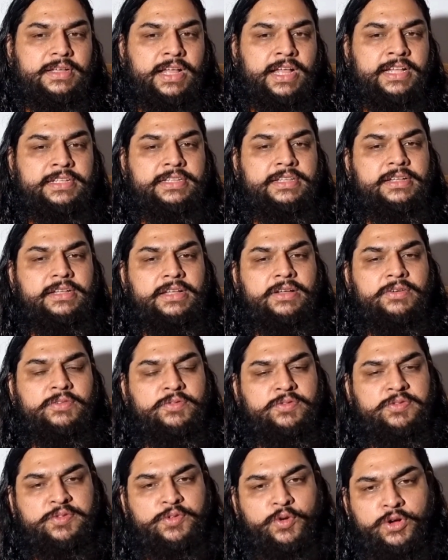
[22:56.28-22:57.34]
And the
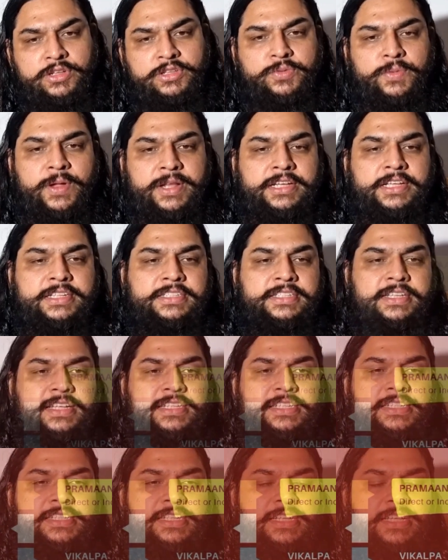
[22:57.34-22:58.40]
fourth one he
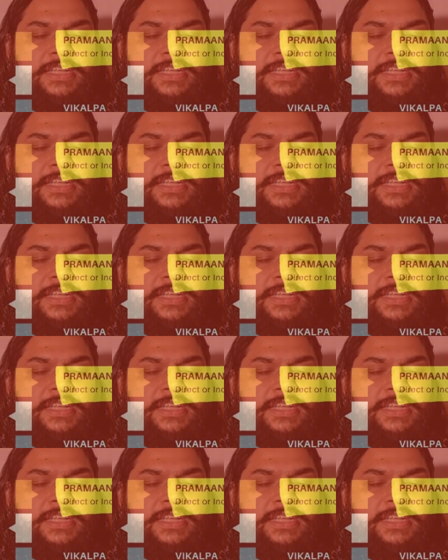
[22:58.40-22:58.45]
says,